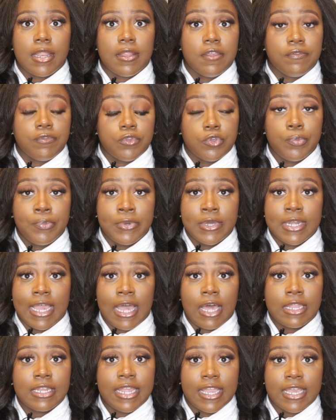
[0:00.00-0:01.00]
If you put
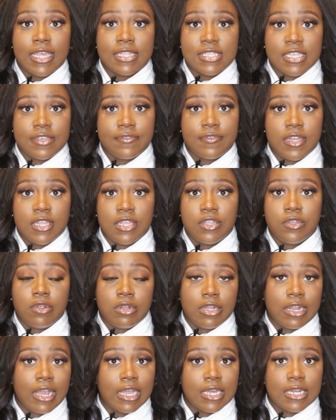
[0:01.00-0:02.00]
out negativity,
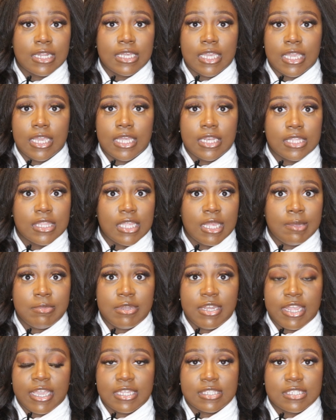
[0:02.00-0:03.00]
you're not going to get anything
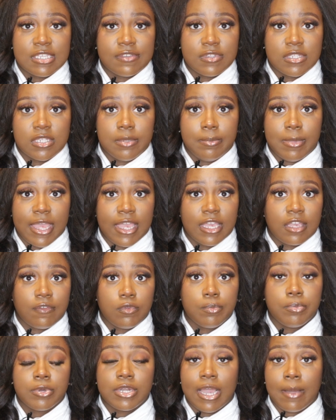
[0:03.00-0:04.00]
but negativity back.
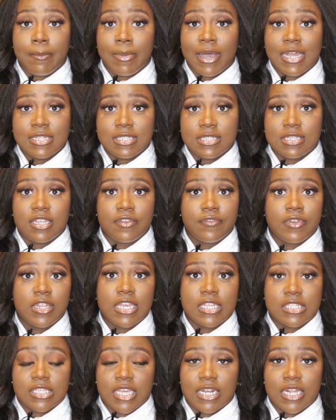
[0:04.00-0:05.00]
If you put out positivity,
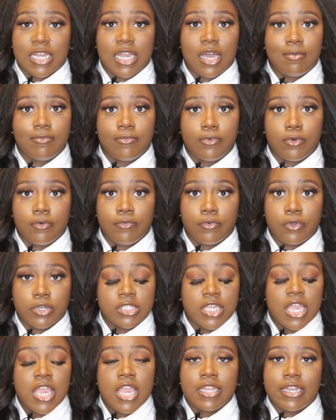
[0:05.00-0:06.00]
it's going to come full
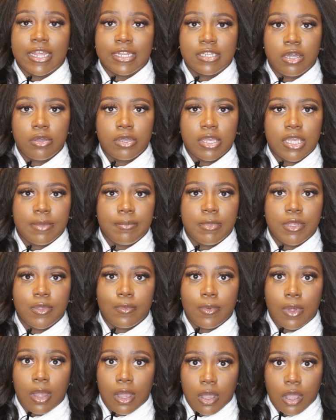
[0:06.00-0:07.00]
force. Now, don't get me
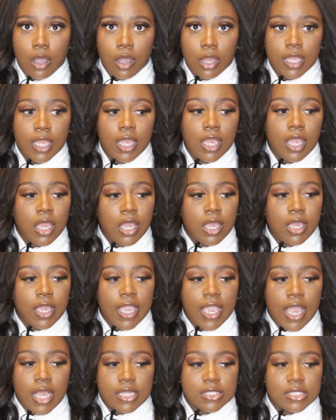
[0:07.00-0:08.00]
wrong.
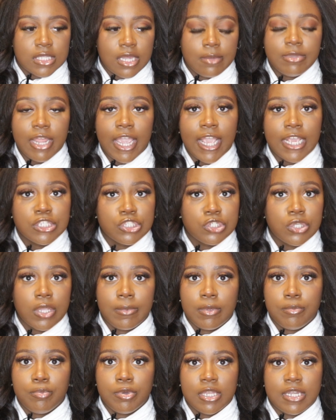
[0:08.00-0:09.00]
Some days you can
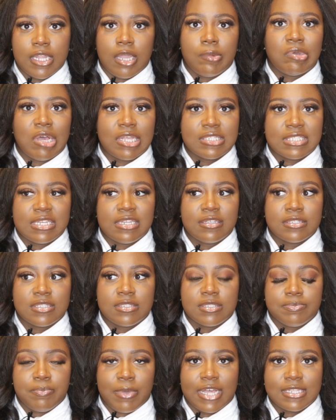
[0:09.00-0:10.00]
be putting out
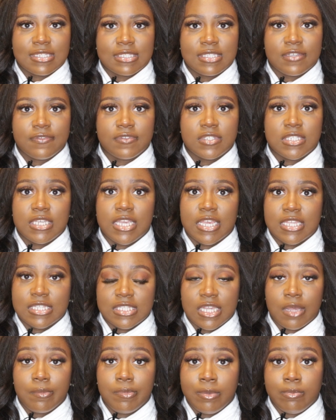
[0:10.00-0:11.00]
positivity, and
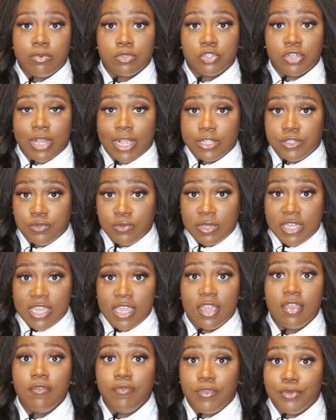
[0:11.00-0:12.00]
some people try to
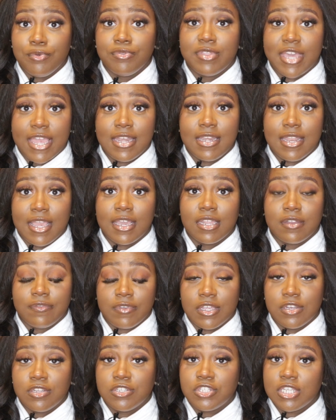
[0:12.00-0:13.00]
give you that negative
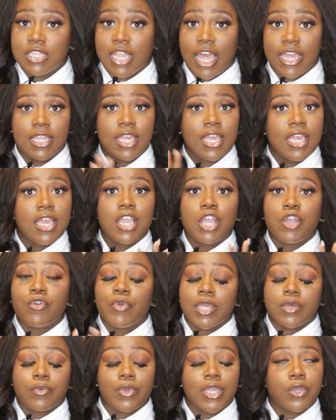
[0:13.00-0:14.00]
energy. Like,
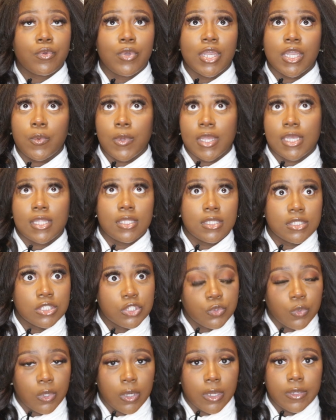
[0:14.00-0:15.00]
quick little
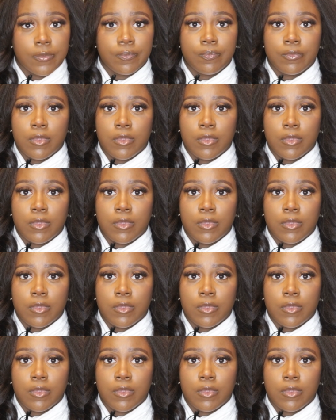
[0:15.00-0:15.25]
story.